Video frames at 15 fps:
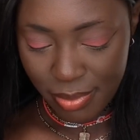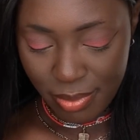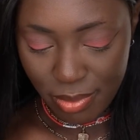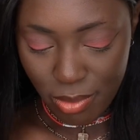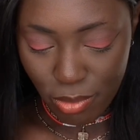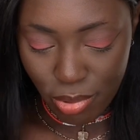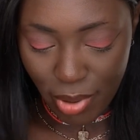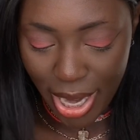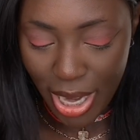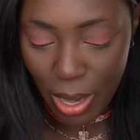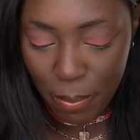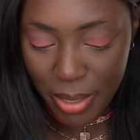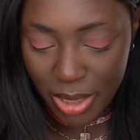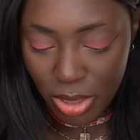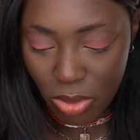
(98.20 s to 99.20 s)
break out
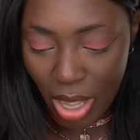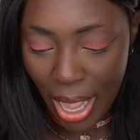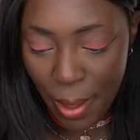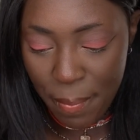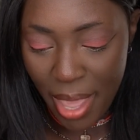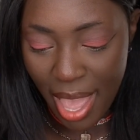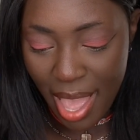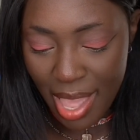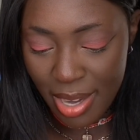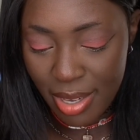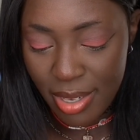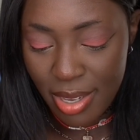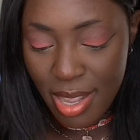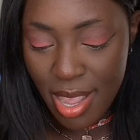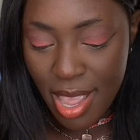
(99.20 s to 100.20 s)
my little iPad
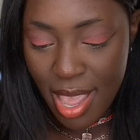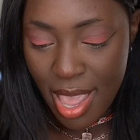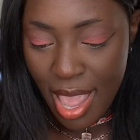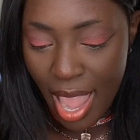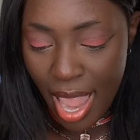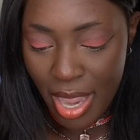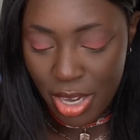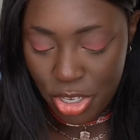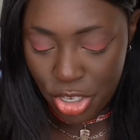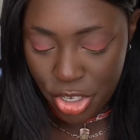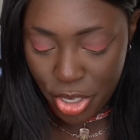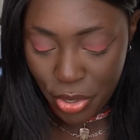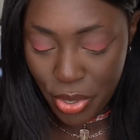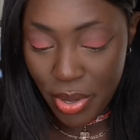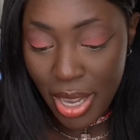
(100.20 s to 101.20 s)
and
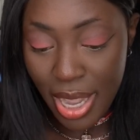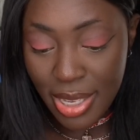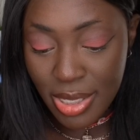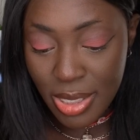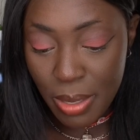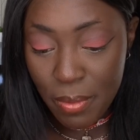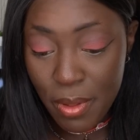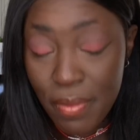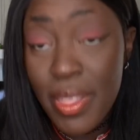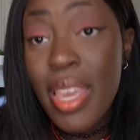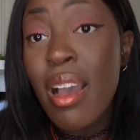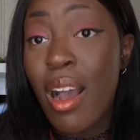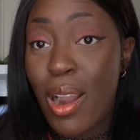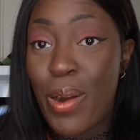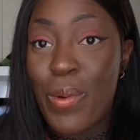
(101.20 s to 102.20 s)
show you guys some of
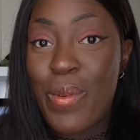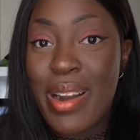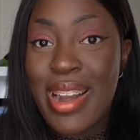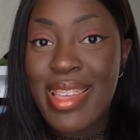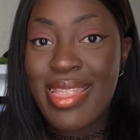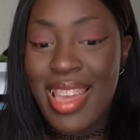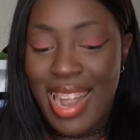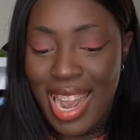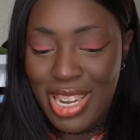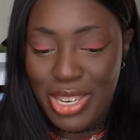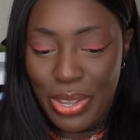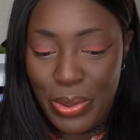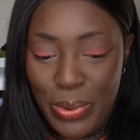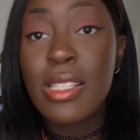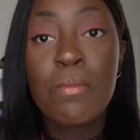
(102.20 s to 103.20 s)
the artwork that I do.
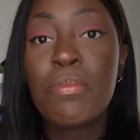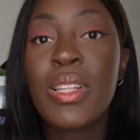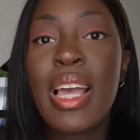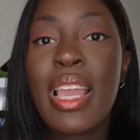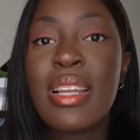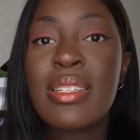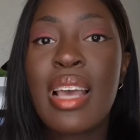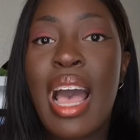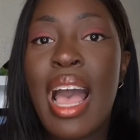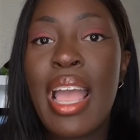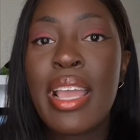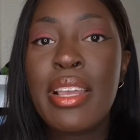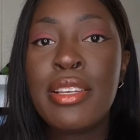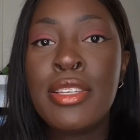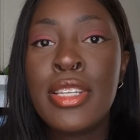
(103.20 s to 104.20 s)
It wasn't planned.
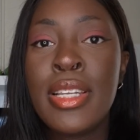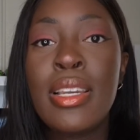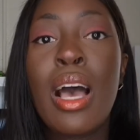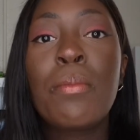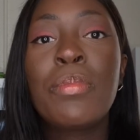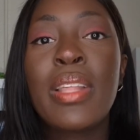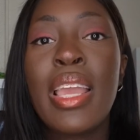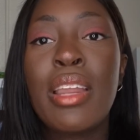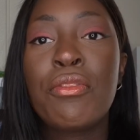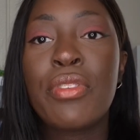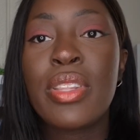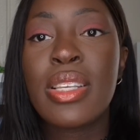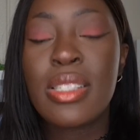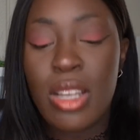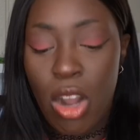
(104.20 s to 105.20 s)
I did not plan for
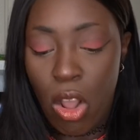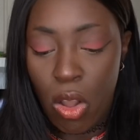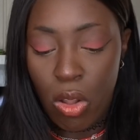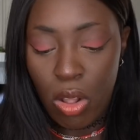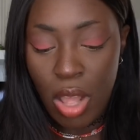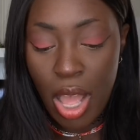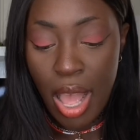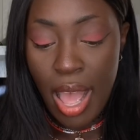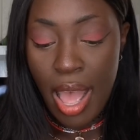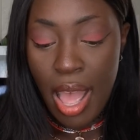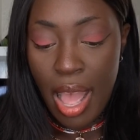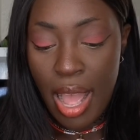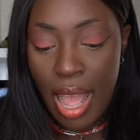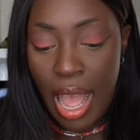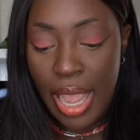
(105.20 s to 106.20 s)
this at all.
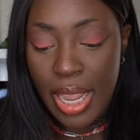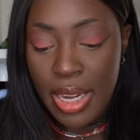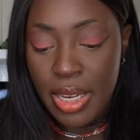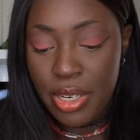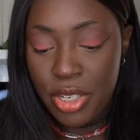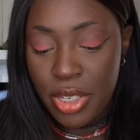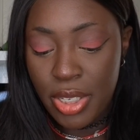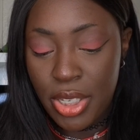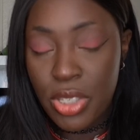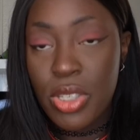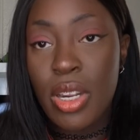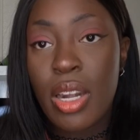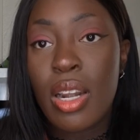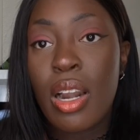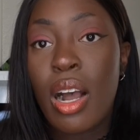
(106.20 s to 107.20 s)
I initially
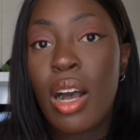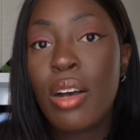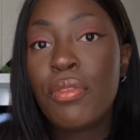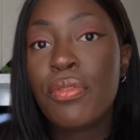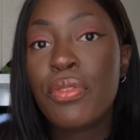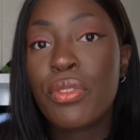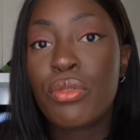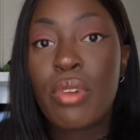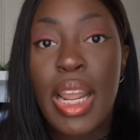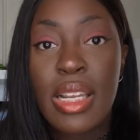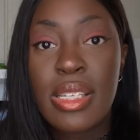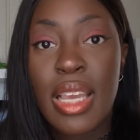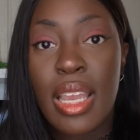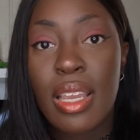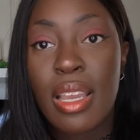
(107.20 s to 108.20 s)
started off
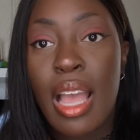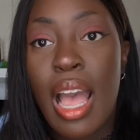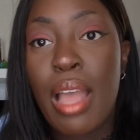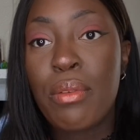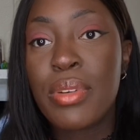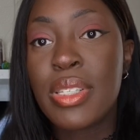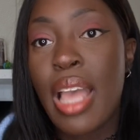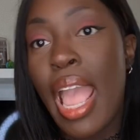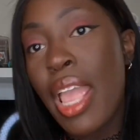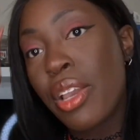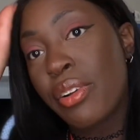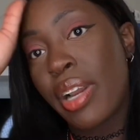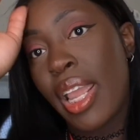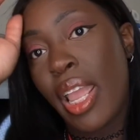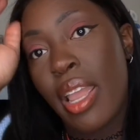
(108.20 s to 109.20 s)
ranting. I was
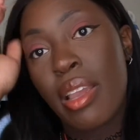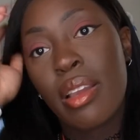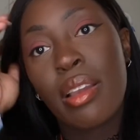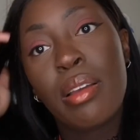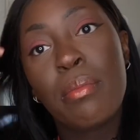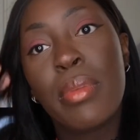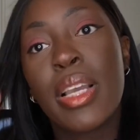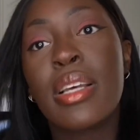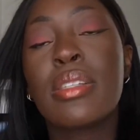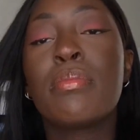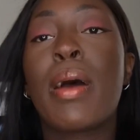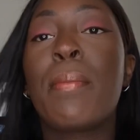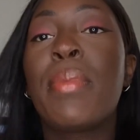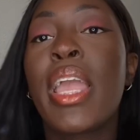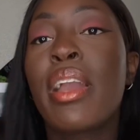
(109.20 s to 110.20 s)
angry because
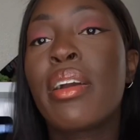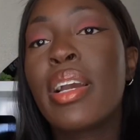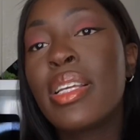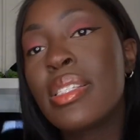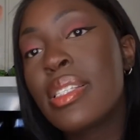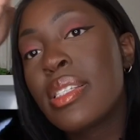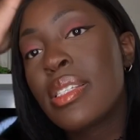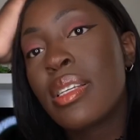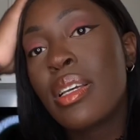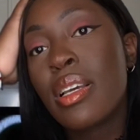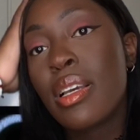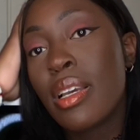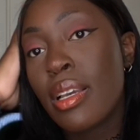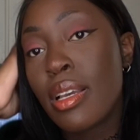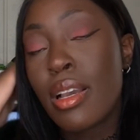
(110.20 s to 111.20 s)
my parents
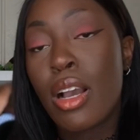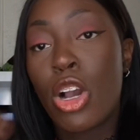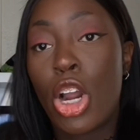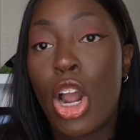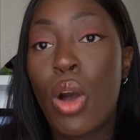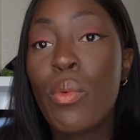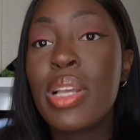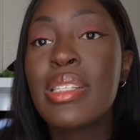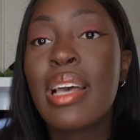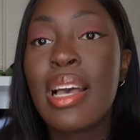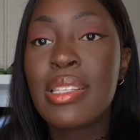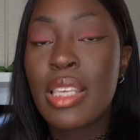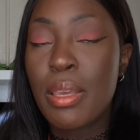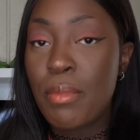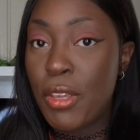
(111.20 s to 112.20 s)
are always
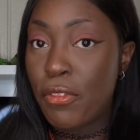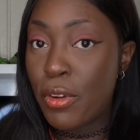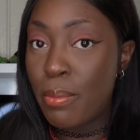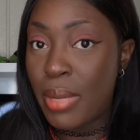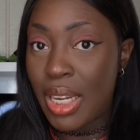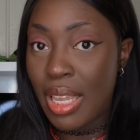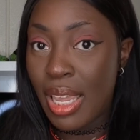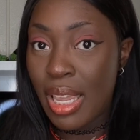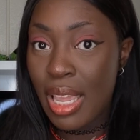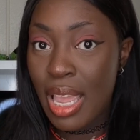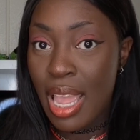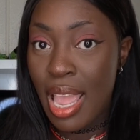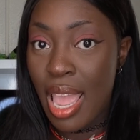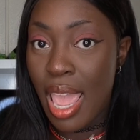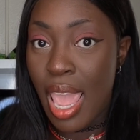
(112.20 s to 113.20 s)
asking me for money,
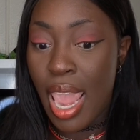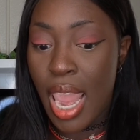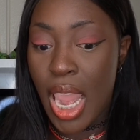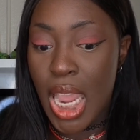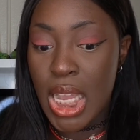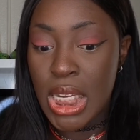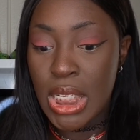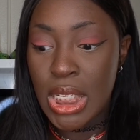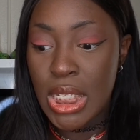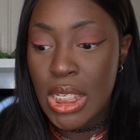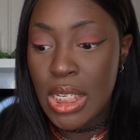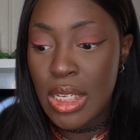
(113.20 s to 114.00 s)
and